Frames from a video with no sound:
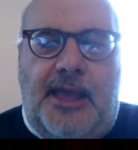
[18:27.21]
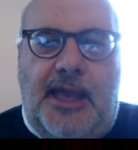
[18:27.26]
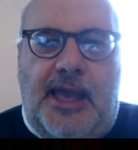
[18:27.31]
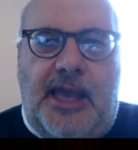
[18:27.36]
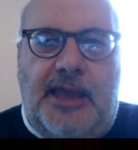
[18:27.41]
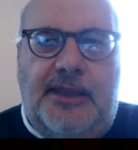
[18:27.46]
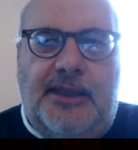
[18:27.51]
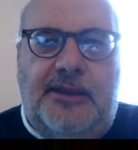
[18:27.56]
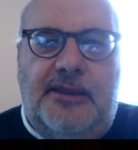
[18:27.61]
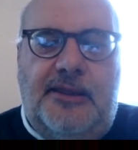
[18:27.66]

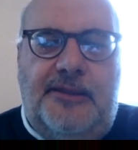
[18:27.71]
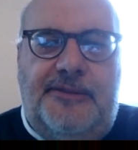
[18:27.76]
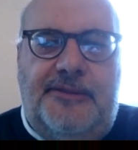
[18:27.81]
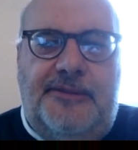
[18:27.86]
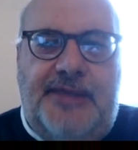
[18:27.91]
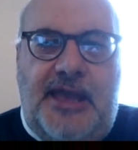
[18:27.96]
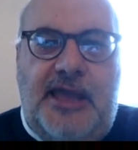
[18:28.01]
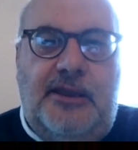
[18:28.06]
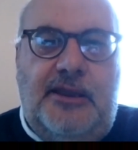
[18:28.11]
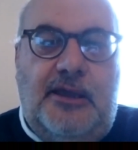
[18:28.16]
And
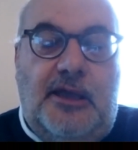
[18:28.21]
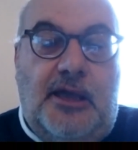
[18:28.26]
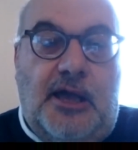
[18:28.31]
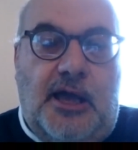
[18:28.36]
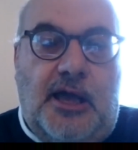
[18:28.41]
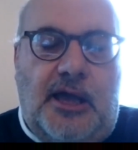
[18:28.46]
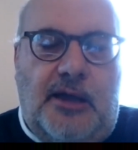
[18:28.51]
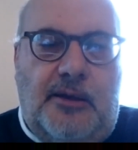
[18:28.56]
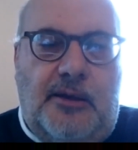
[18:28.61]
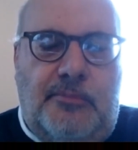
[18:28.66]
then,
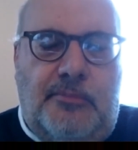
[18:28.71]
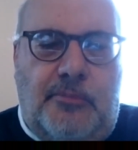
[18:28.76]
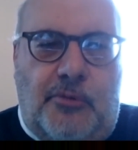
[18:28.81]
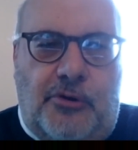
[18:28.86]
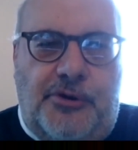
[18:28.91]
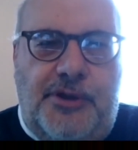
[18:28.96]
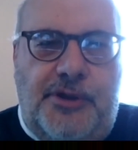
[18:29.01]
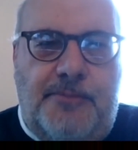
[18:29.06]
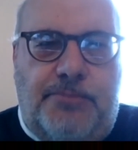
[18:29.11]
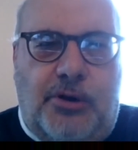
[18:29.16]

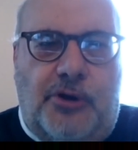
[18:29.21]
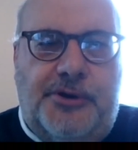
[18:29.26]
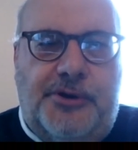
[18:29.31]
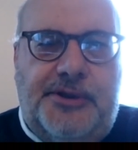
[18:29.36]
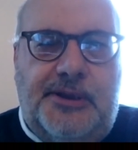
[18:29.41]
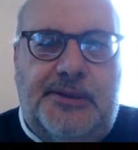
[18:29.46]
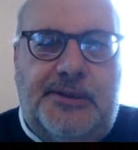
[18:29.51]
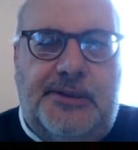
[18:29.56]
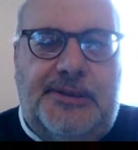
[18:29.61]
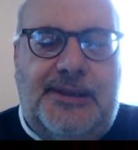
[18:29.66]
more
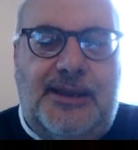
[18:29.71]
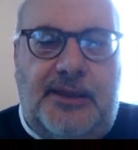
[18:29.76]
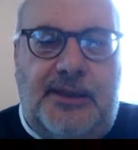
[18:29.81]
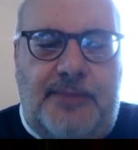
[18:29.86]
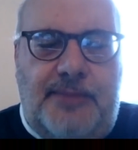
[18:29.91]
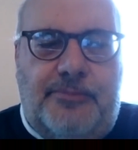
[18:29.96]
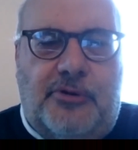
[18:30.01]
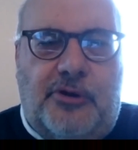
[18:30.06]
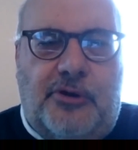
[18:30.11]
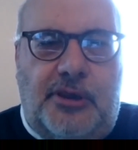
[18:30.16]
importantly,
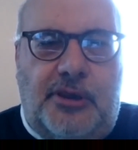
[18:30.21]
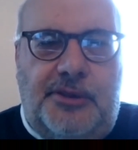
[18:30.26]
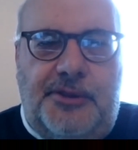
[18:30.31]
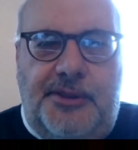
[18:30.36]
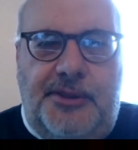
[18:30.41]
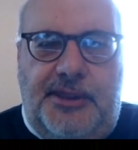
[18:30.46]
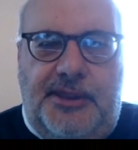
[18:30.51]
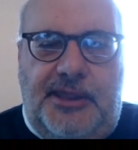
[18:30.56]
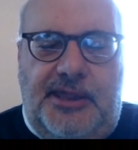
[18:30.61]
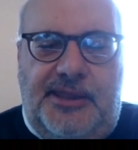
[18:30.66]
liberal
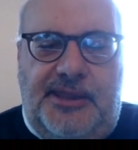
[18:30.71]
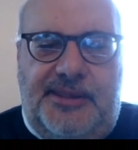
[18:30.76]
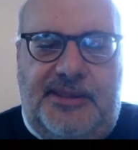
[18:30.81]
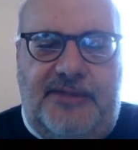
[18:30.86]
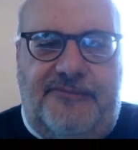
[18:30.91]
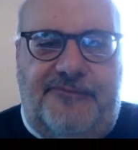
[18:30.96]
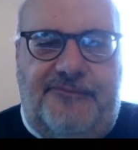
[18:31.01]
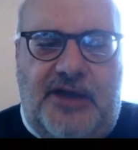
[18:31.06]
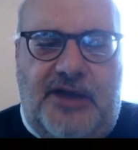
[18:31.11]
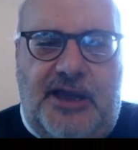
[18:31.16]
is
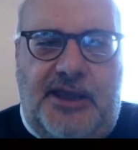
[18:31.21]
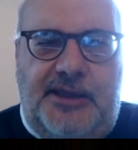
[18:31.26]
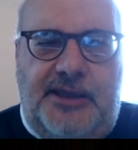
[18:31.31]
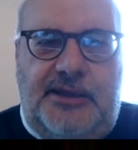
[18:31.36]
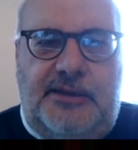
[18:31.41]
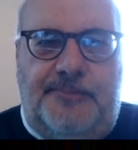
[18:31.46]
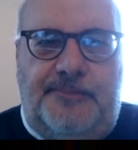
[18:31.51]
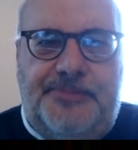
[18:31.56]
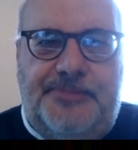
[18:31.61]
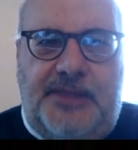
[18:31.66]

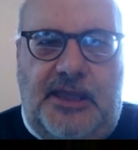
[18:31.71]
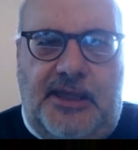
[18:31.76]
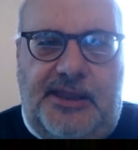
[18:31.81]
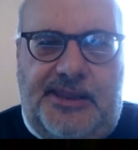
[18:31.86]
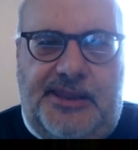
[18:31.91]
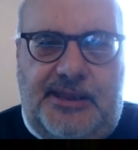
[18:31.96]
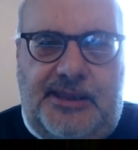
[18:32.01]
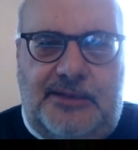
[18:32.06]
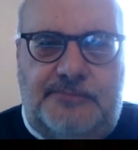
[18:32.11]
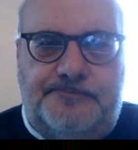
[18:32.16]
defined
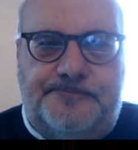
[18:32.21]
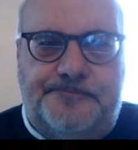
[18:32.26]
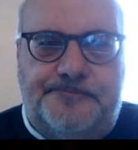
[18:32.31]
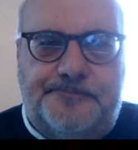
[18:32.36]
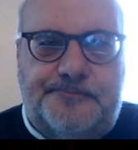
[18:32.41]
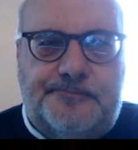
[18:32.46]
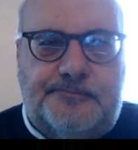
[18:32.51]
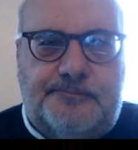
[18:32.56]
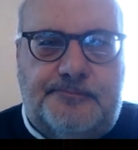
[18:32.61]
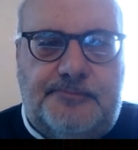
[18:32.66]
as a
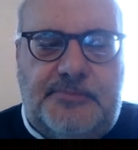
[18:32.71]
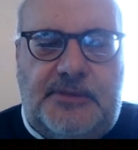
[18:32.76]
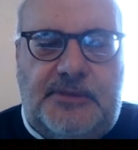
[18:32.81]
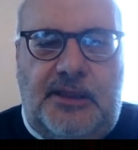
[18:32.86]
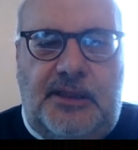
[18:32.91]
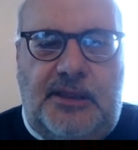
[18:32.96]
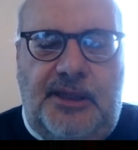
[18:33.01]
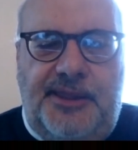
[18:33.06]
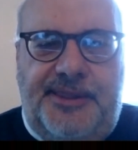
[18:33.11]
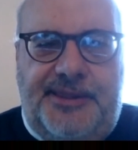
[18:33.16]

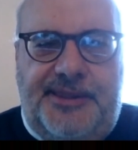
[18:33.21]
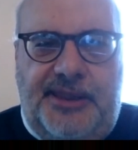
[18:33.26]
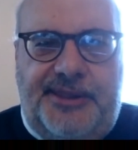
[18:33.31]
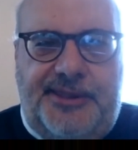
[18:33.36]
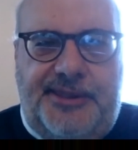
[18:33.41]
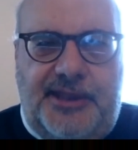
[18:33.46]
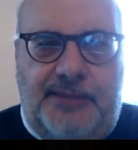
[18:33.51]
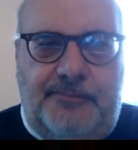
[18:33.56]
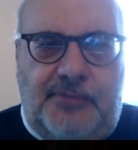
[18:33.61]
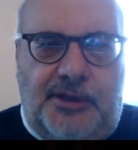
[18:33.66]

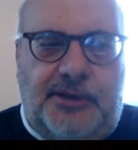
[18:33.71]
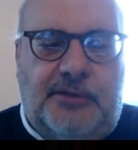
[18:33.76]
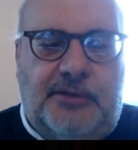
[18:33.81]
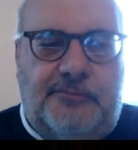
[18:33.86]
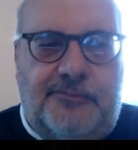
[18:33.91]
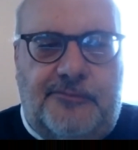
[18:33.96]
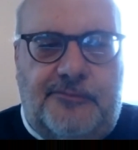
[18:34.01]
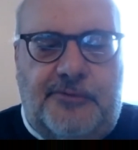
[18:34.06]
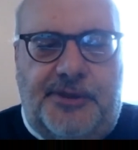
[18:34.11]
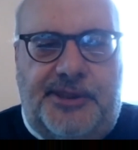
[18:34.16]
system, and of
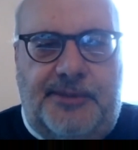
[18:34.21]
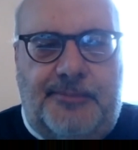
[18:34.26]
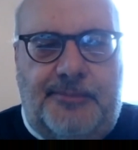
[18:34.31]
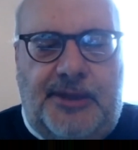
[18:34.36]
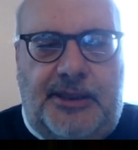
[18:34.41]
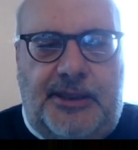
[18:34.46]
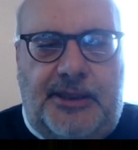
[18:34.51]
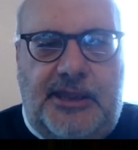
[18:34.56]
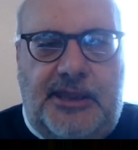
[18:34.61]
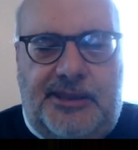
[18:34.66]
course in
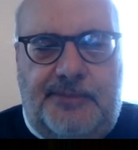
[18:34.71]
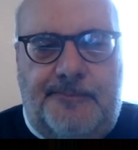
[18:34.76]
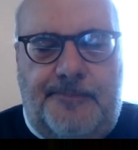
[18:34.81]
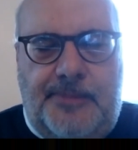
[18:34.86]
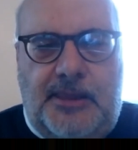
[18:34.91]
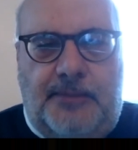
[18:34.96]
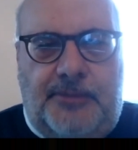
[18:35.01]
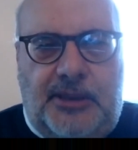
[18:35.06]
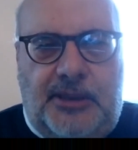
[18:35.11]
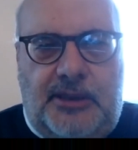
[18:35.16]
my case,
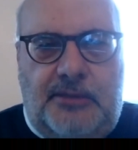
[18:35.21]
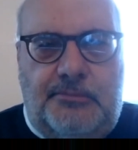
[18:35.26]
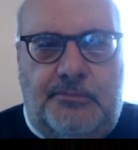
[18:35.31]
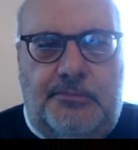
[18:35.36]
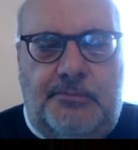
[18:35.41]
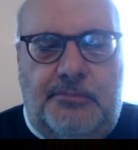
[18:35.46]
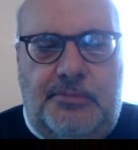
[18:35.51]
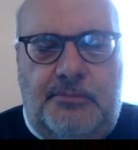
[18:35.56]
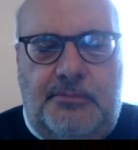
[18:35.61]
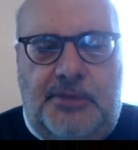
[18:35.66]
I mean,
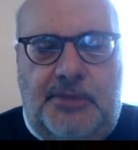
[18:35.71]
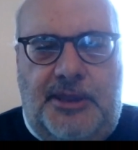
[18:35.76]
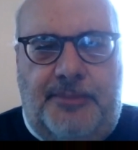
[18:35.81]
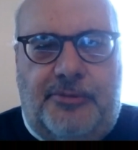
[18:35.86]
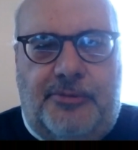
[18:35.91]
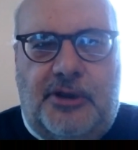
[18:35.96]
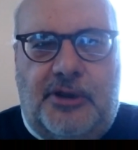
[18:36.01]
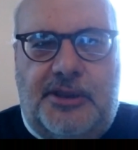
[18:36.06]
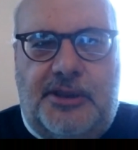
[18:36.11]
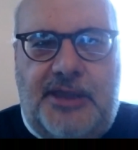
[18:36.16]

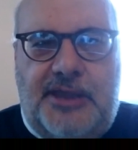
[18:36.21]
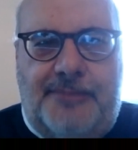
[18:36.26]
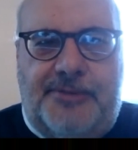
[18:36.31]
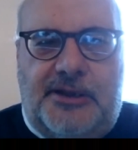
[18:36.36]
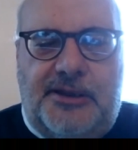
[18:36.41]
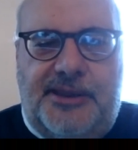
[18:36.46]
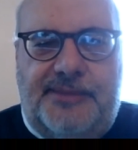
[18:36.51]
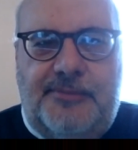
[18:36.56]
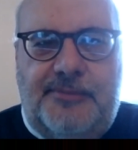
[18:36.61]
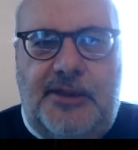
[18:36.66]
liberal
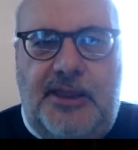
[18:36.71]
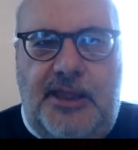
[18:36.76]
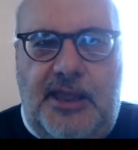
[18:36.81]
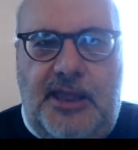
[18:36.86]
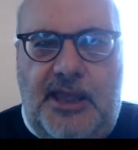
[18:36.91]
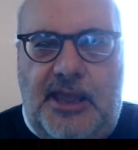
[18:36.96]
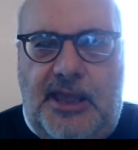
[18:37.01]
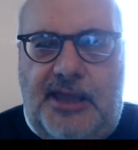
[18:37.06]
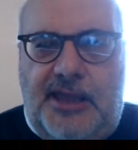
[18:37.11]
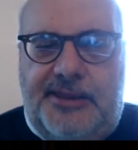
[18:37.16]
capitalism,
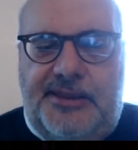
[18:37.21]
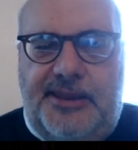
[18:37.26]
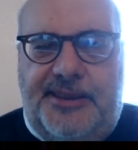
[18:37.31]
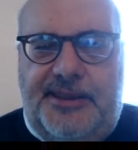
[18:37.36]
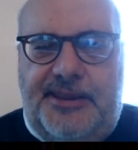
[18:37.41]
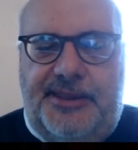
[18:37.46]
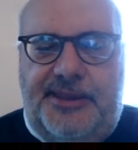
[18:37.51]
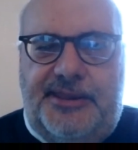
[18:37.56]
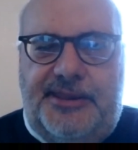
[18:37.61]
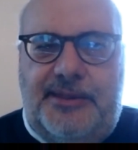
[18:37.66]
as a
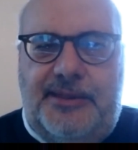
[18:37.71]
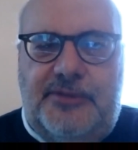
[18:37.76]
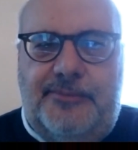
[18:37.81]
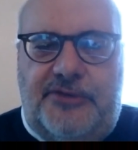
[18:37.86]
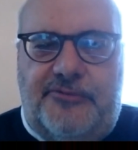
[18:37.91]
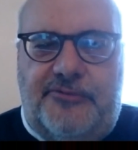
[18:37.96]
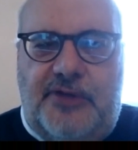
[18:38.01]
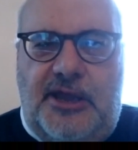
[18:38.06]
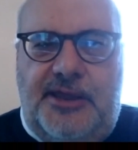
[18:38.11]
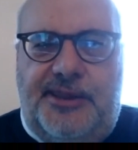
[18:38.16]
system
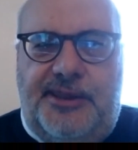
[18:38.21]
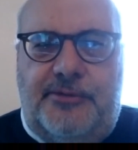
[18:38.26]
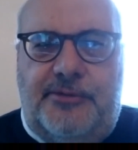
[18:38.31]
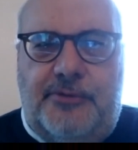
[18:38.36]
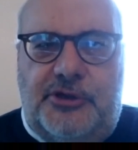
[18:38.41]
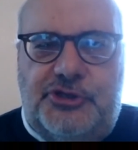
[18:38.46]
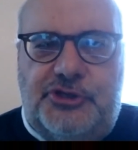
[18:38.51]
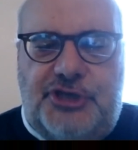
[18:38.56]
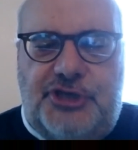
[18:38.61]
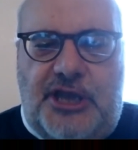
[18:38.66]
that tries
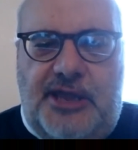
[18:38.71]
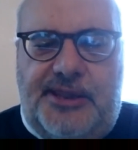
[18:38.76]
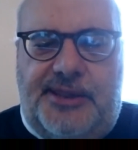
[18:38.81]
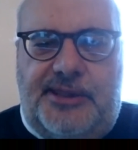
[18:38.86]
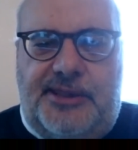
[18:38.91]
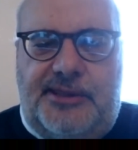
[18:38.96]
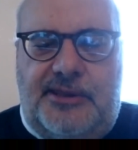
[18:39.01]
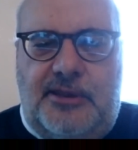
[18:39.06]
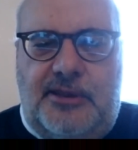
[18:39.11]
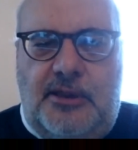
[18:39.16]
to
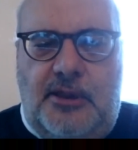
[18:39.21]
adjust